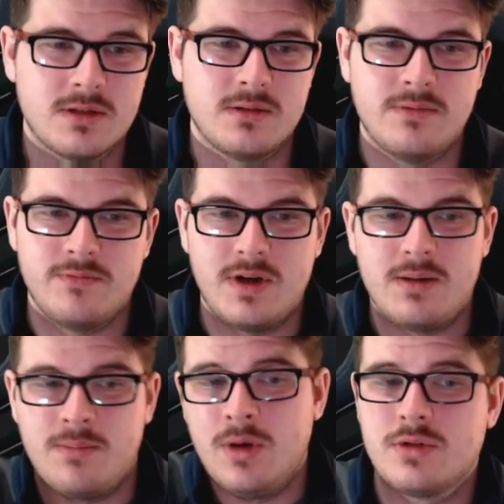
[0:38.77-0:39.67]
and in
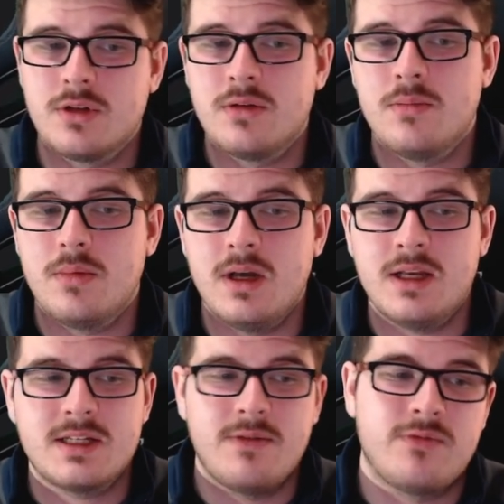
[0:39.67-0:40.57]
fact most of them
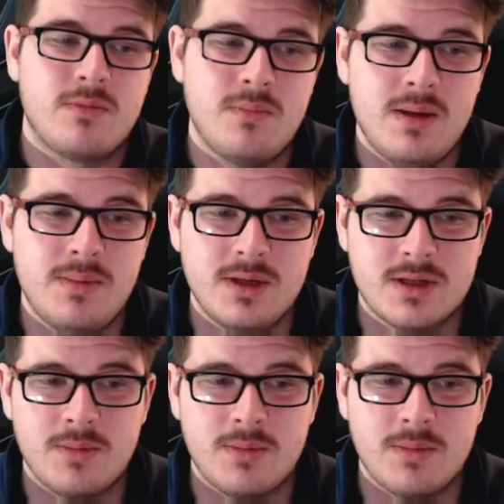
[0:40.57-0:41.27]
except from maybe